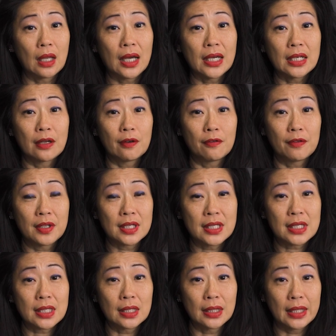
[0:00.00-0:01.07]
light of
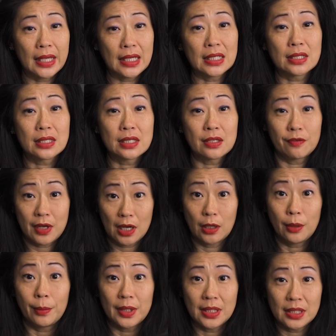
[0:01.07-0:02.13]
this latest
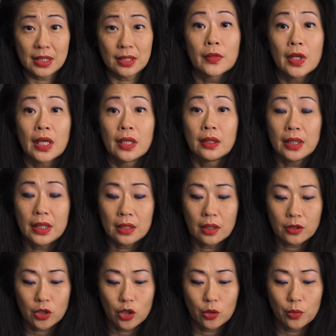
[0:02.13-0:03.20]
development. In late
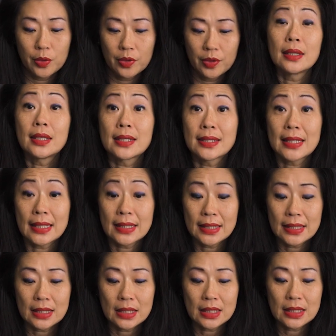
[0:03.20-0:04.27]
October, the
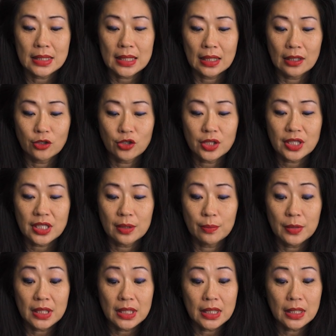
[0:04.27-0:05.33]
Senate Intelligence
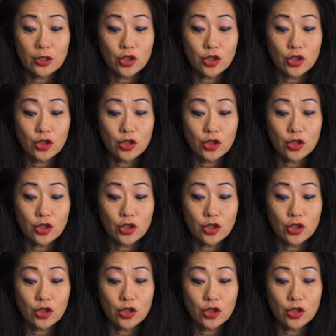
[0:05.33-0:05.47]
Committee